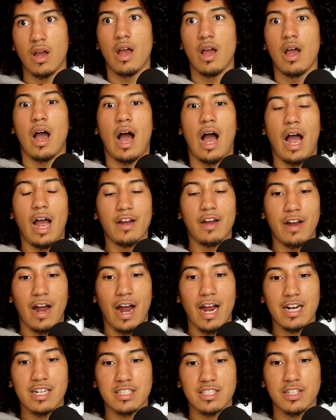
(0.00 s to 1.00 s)
I've
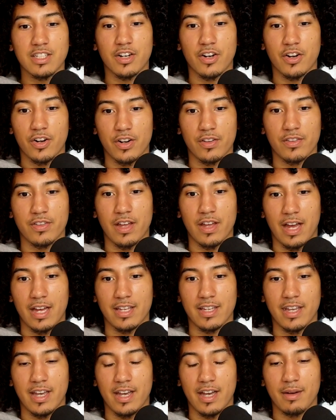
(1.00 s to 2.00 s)
actually heard of that.
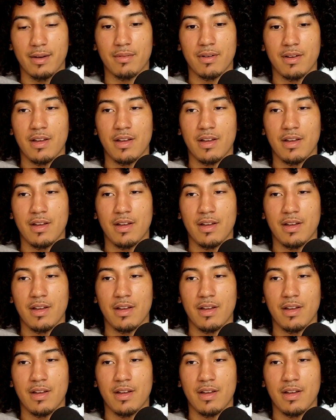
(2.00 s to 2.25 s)
Yeah,